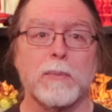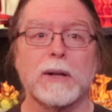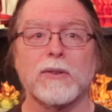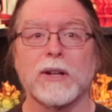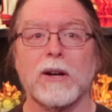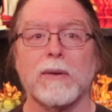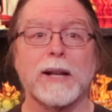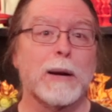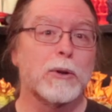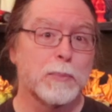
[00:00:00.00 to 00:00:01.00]
months ago
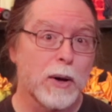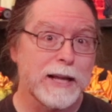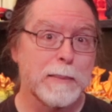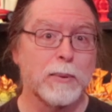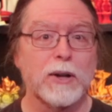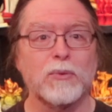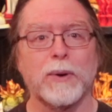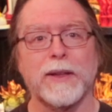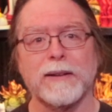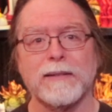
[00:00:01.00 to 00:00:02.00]
and I was pretty impressed
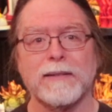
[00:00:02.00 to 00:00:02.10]
with it.